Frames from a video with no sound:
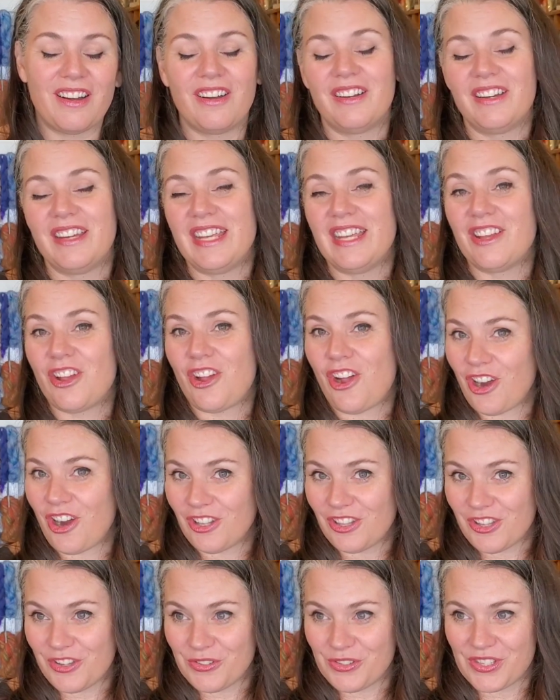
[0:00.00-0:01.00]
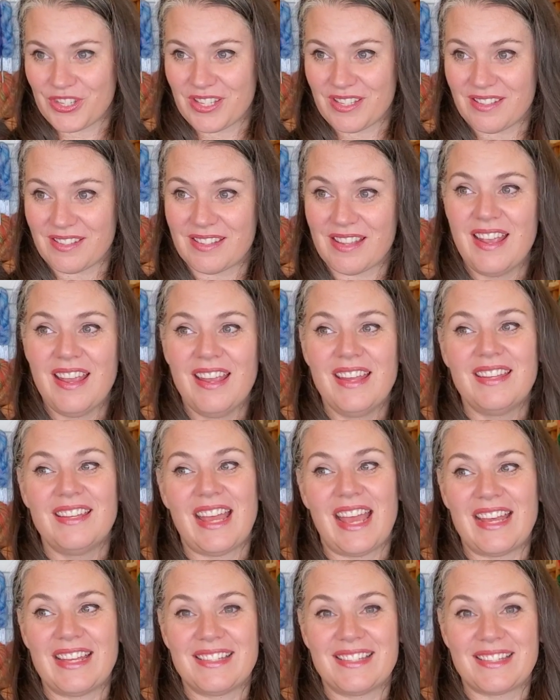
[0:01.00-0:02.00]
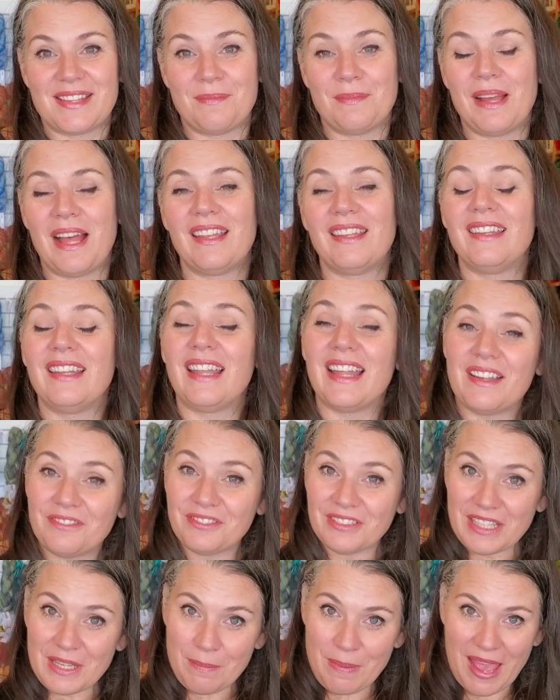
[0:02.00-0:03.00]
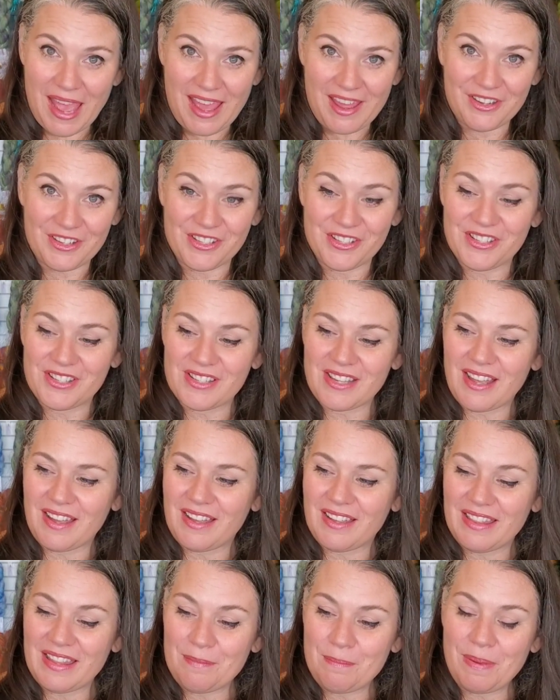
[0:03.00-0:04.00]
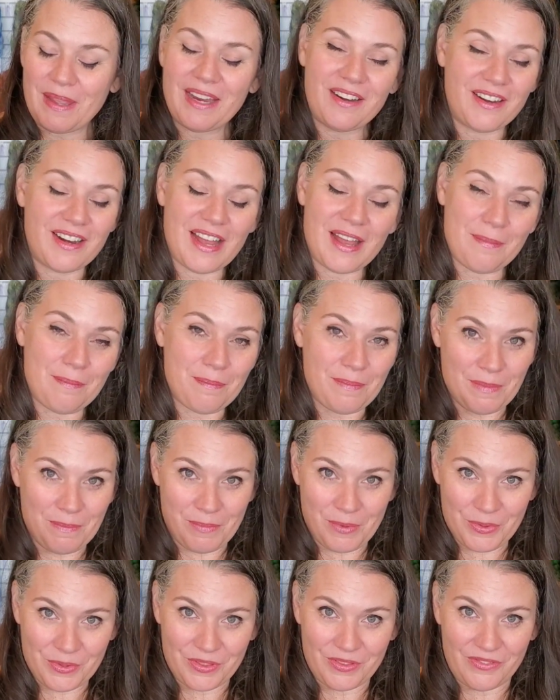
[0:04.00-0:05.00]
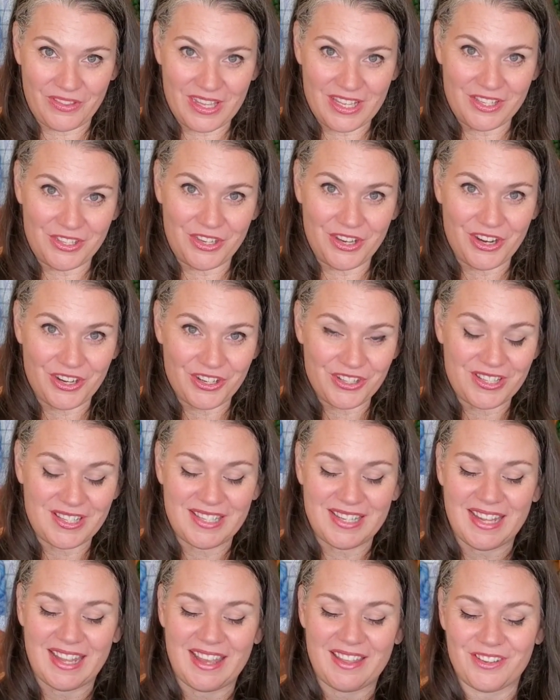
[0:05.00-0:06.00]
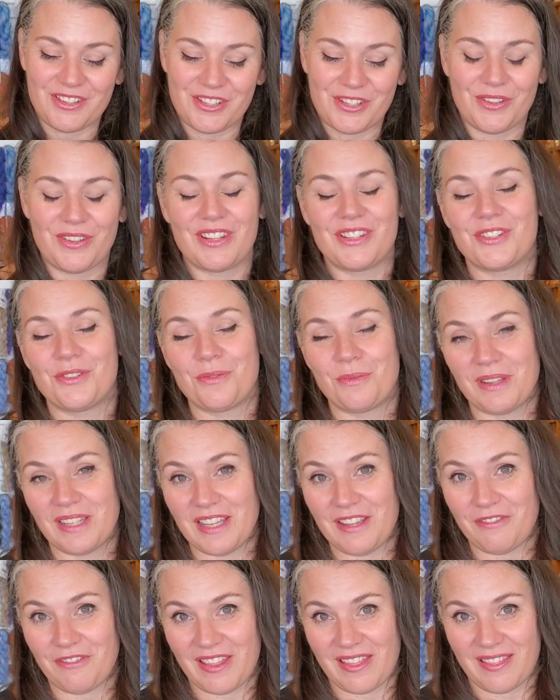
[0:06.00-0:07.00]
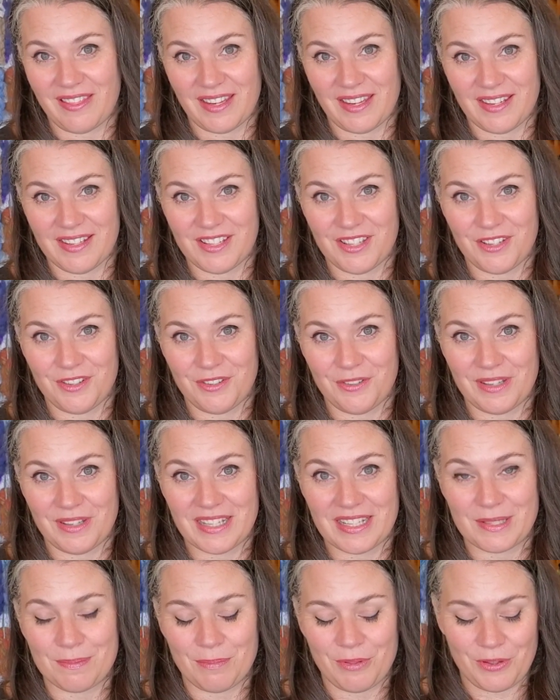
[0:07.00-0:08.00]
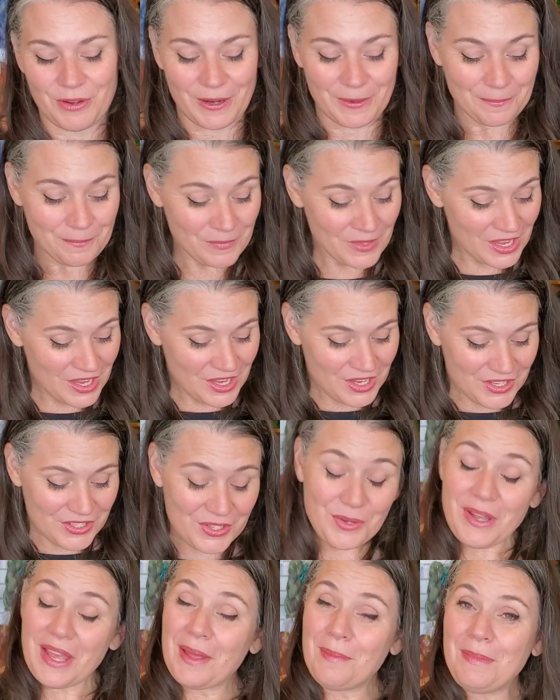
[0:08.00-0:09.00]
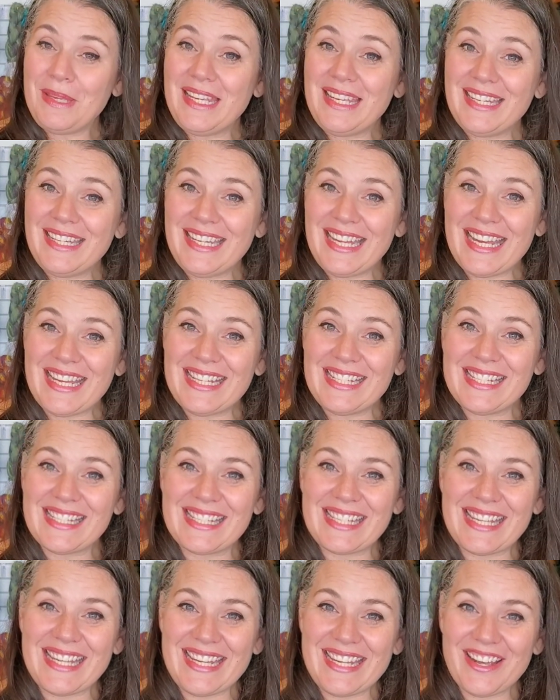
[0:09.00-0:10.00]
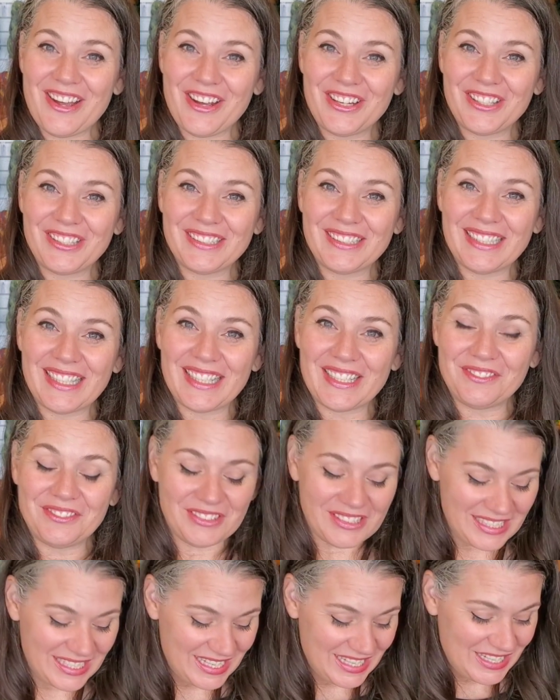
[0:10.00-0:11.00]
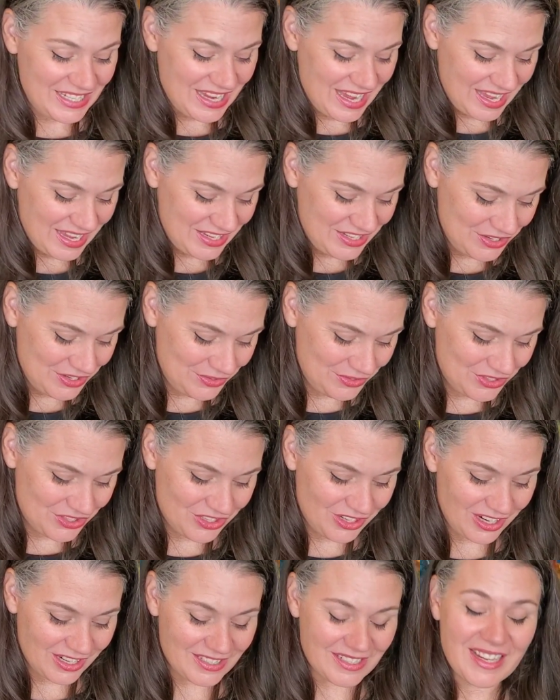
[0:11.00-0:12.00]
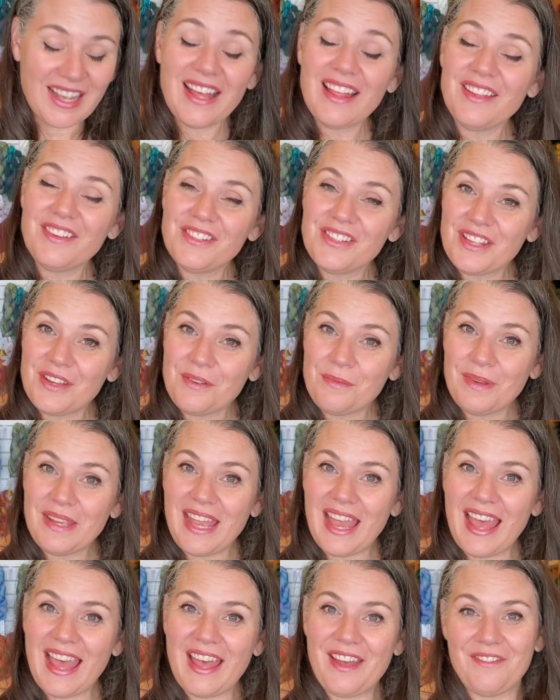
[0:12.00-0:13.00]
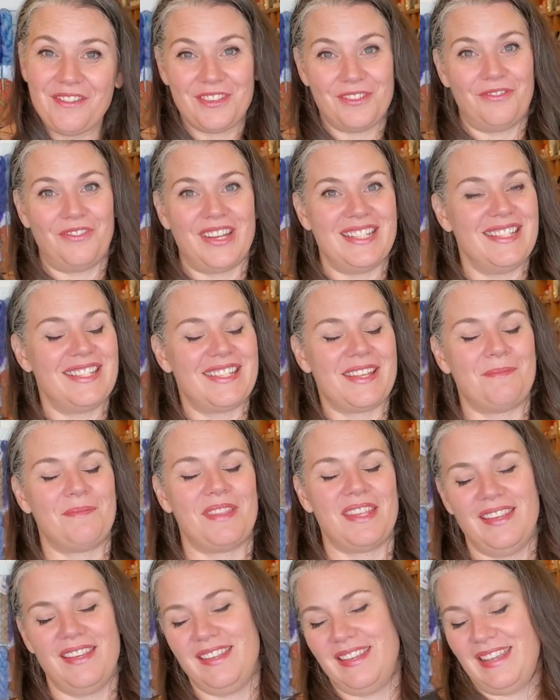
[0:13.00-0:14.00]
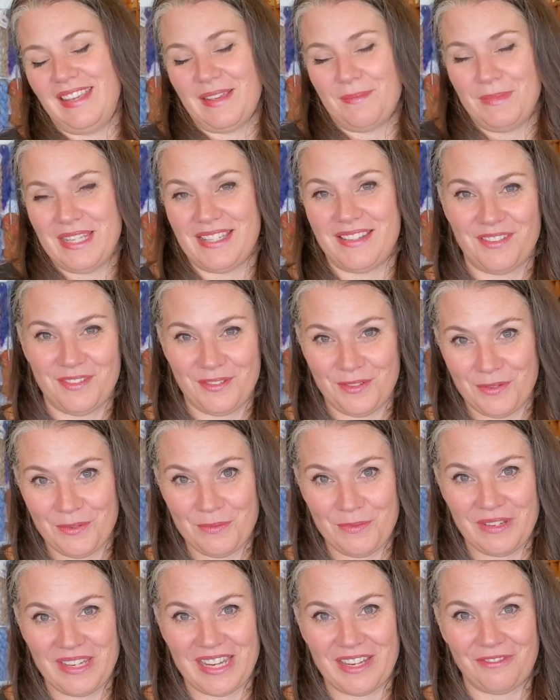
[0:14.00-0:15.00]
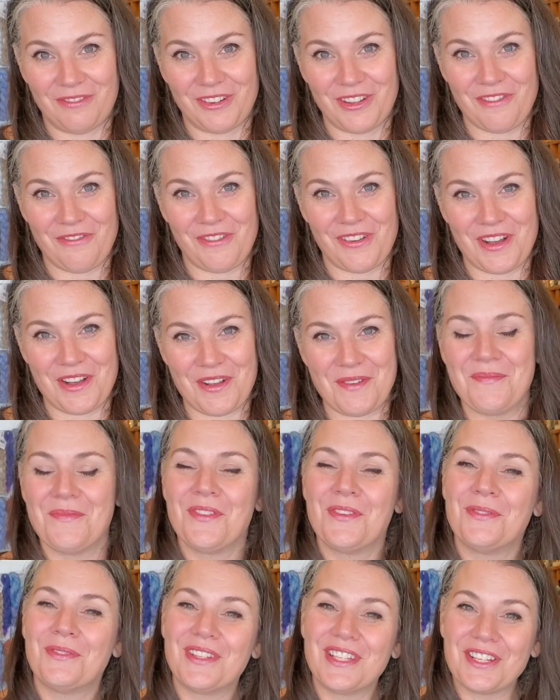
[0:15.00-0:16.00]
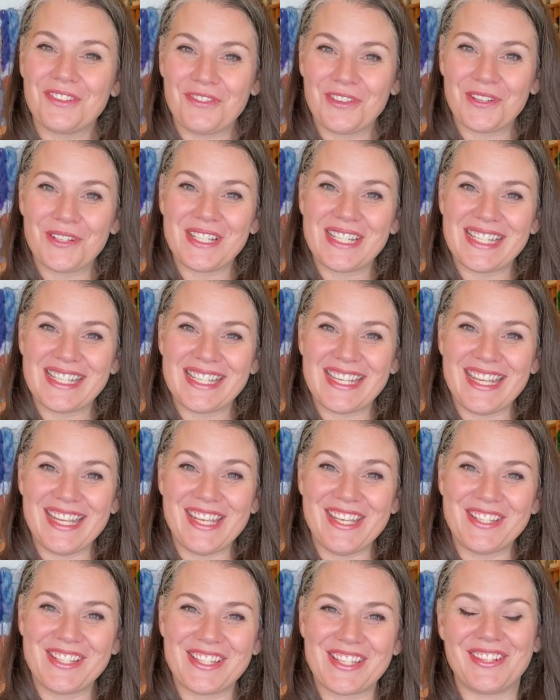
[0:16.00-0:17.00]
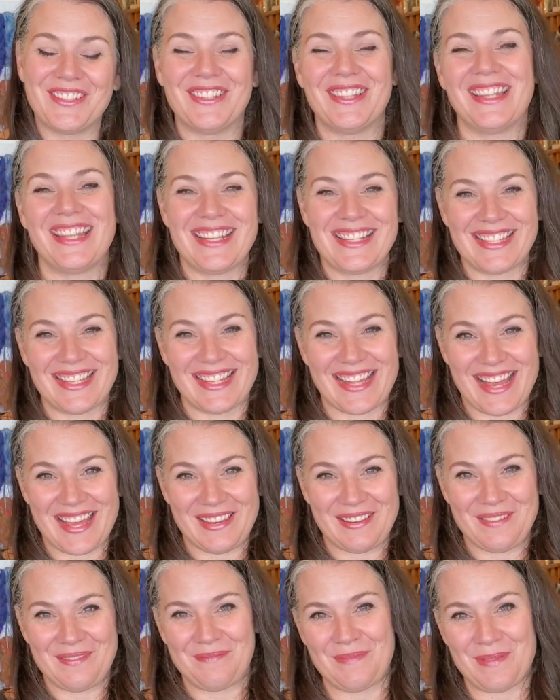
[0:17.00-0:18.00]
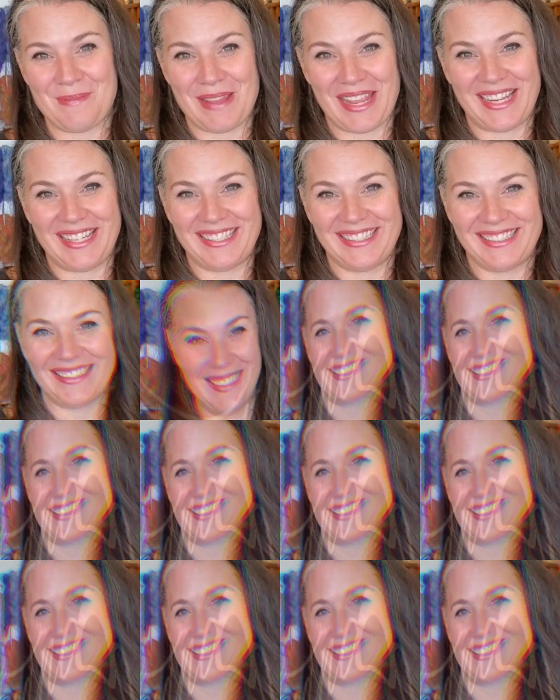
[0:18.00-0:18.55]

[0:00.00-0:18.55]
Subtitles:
Arnie and Carlos's has some lovely patterns that pair up both of these yarns together, so that's a really fun thing to explore. So come in and see our lovely new stocked colors that we have, and find something yummy to knit for the fall. We look forward to seeing you soon. Thanks a lot. Bye-bye.